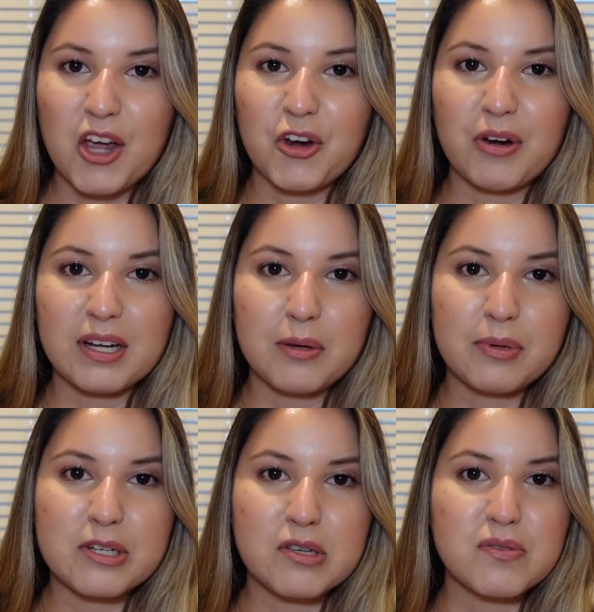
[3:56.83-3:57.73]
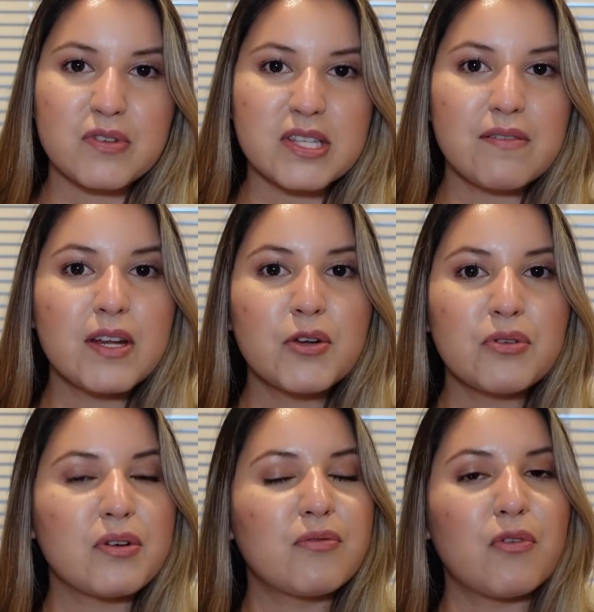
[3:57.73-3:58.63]
Currently retails for
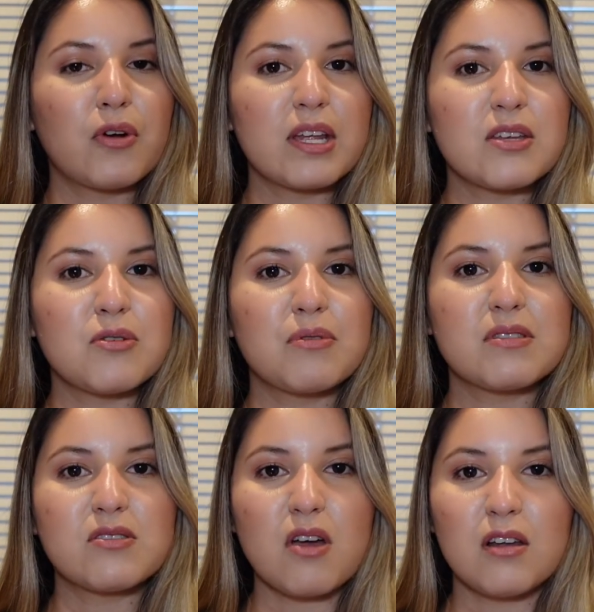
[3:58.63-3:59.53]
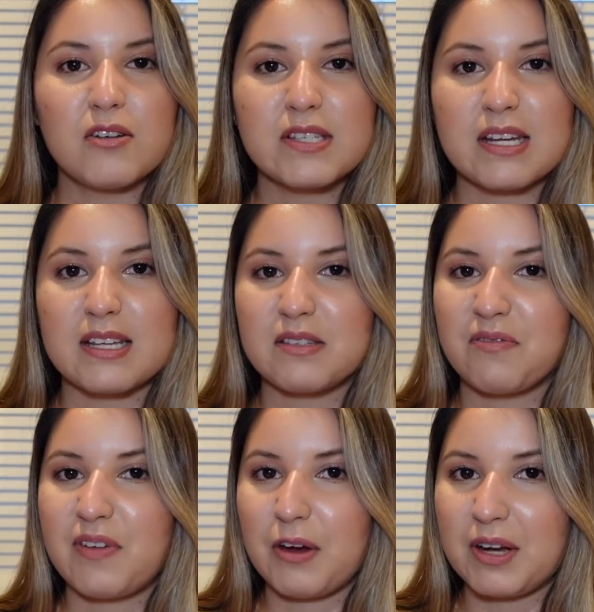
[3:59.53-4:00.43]
740 US dollars, and it's a
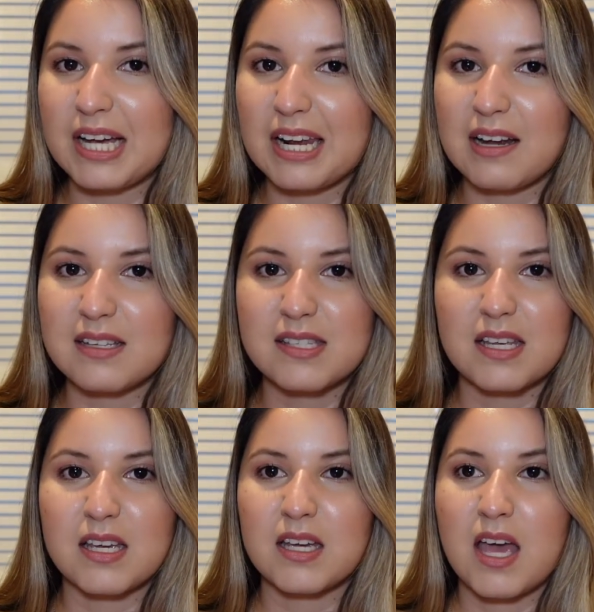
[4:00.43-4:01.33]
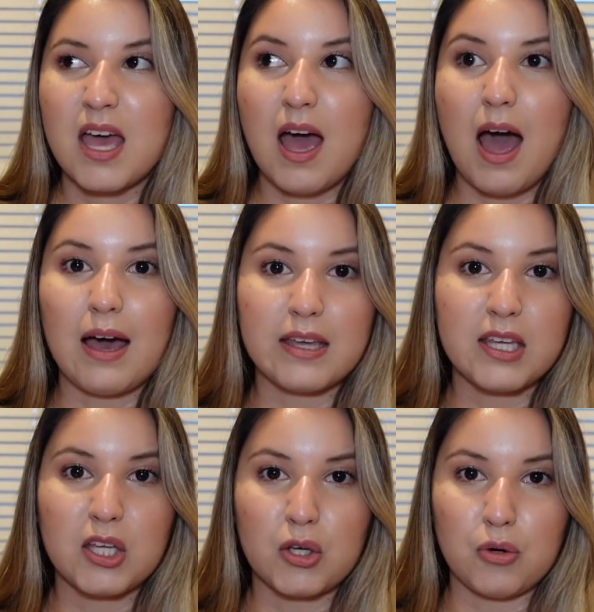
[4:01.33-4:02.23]
very classic high
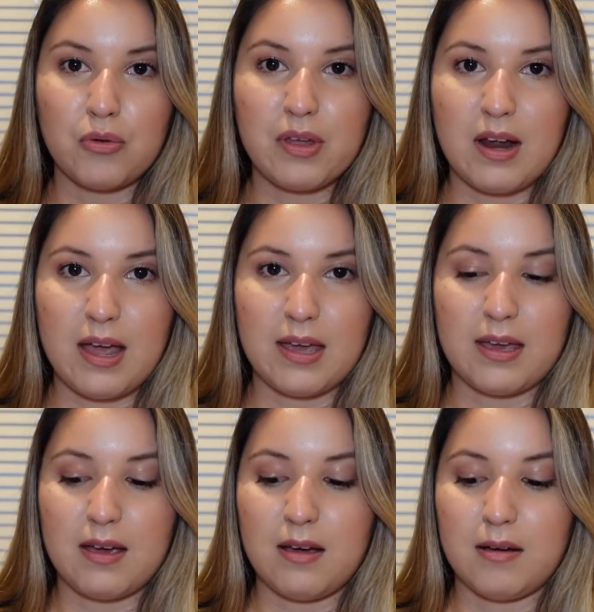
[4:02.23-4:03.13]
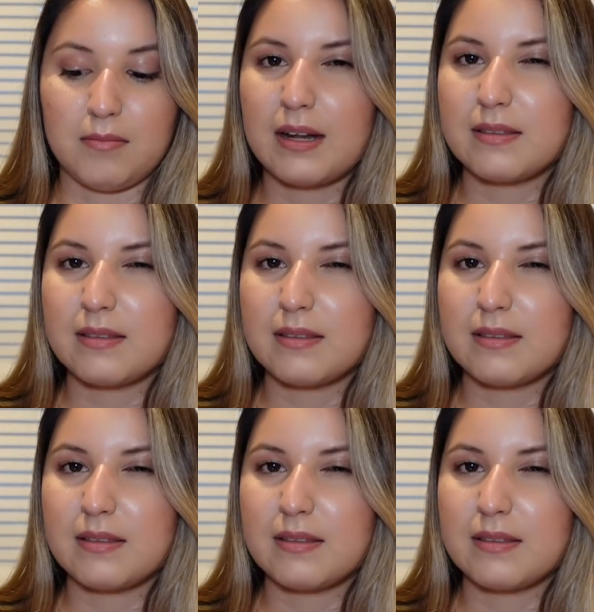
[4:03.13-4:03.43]
heel that I